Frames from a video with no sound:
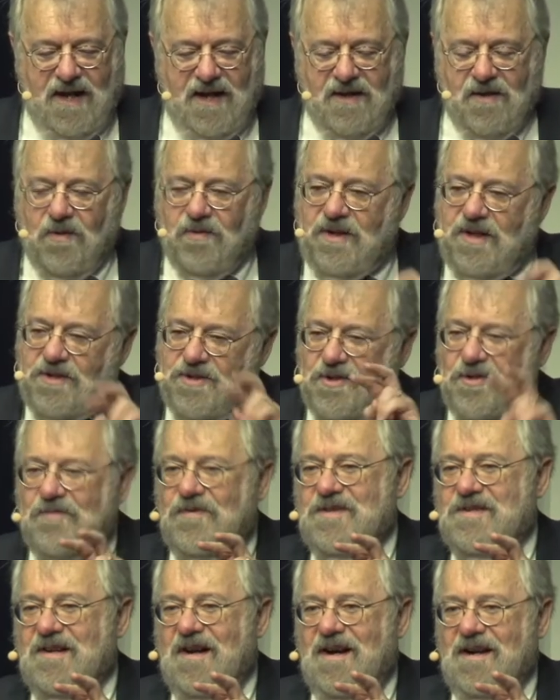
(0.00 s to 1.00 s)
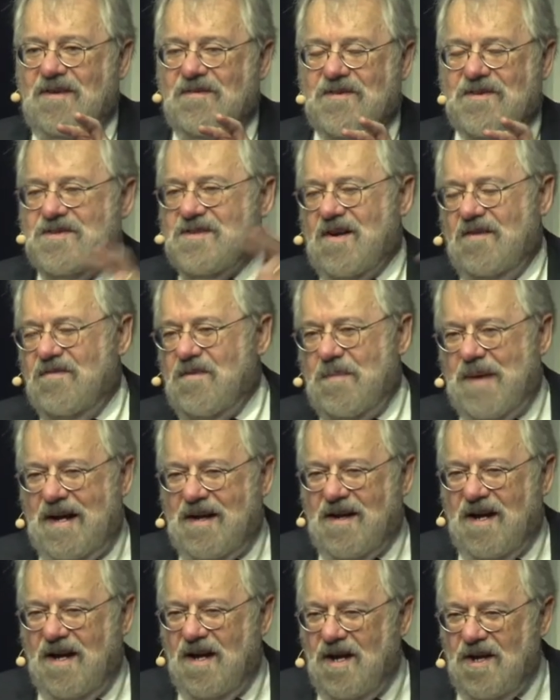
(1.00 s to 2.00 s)
And only two photographers of
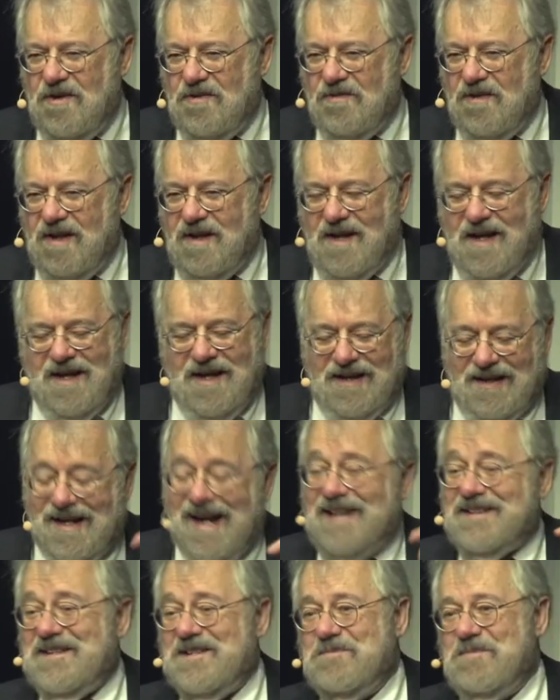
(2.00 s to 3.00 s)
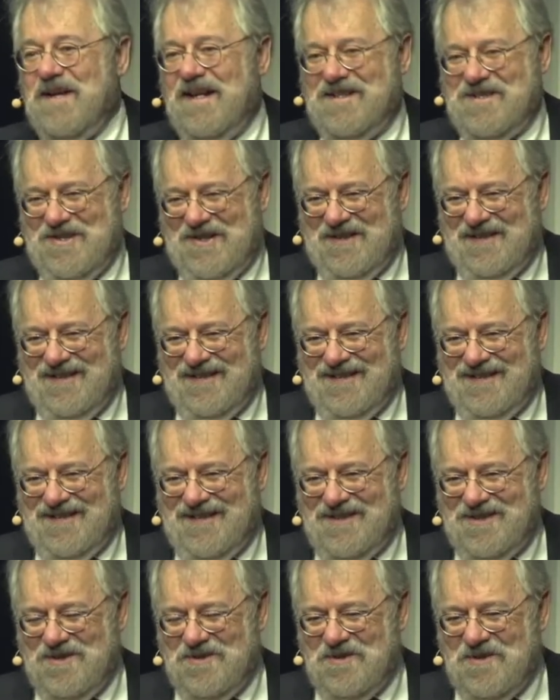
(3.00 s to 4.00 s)
about a hundred got this picture,
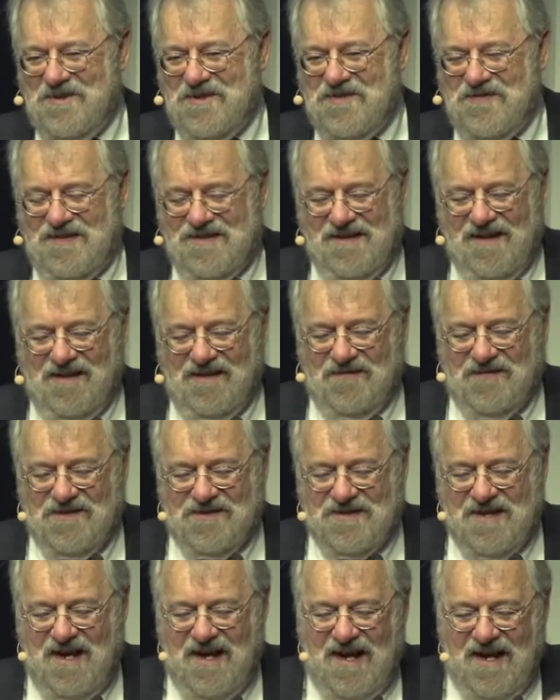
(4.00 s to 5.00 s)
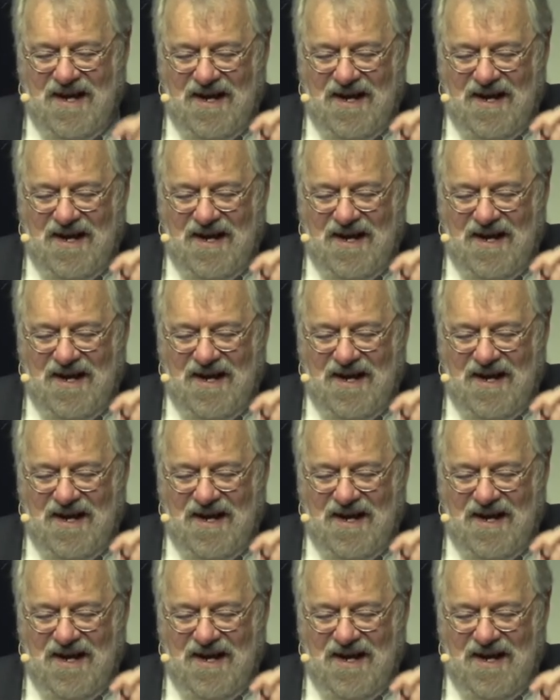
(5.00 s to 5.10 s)
two news photographers.